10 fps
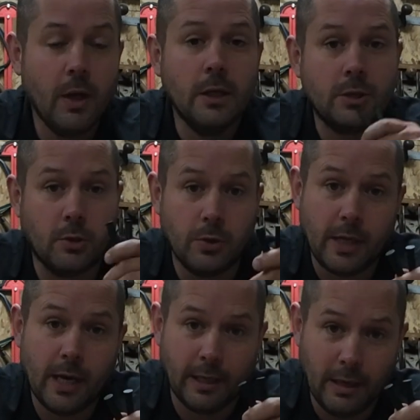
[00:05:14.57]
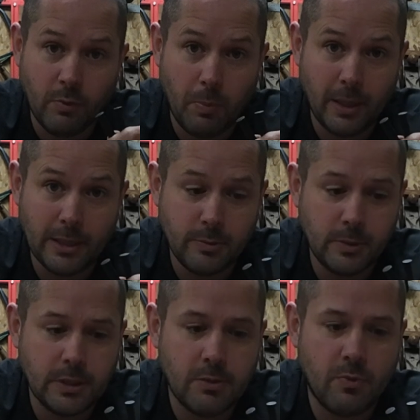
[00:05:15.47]
So you can get
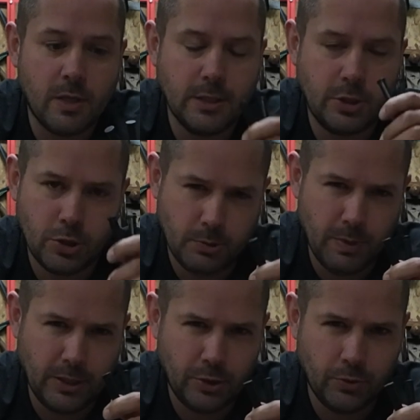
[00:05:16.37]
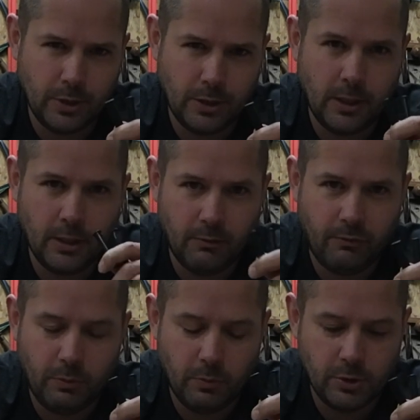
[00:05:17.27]
replacements of these. Just make sure that they're going to
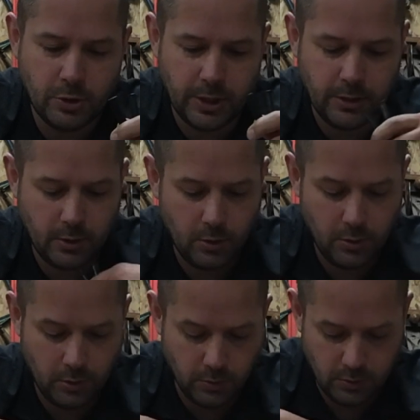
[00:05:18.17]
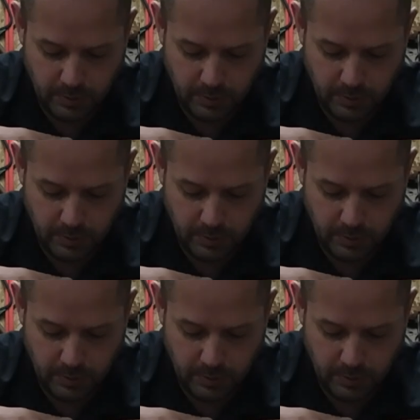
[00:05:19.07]
fit with the jig that you use.